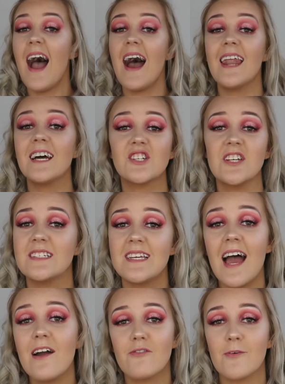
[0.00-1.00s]
And actually
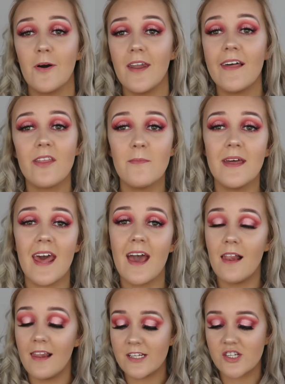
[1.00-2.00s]
to everyone at the
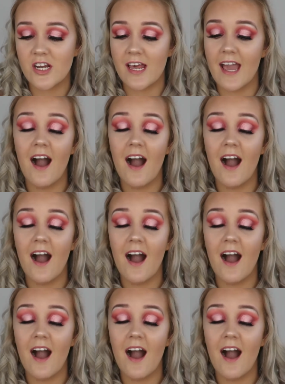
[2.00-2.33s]
minute, literally,